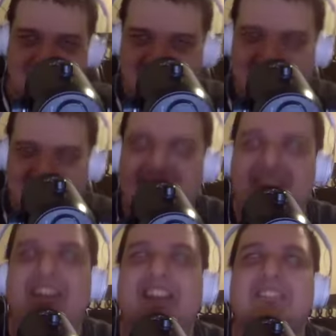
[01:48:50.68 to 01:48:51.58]
It
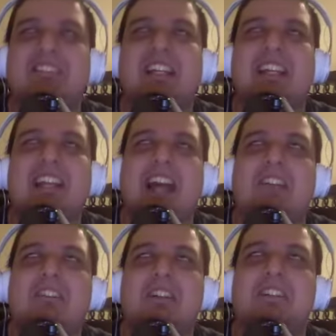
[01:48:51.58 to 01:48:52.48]
was like an
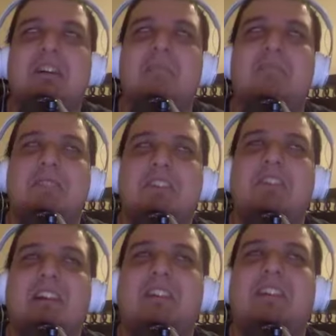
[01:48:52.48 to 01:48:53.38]
hour and something. You know
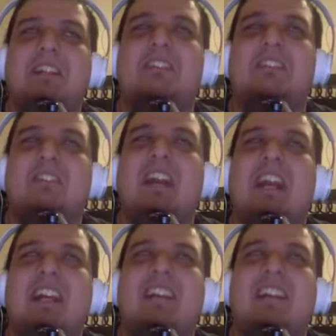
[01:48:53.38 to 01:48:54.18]
how long that took to edit?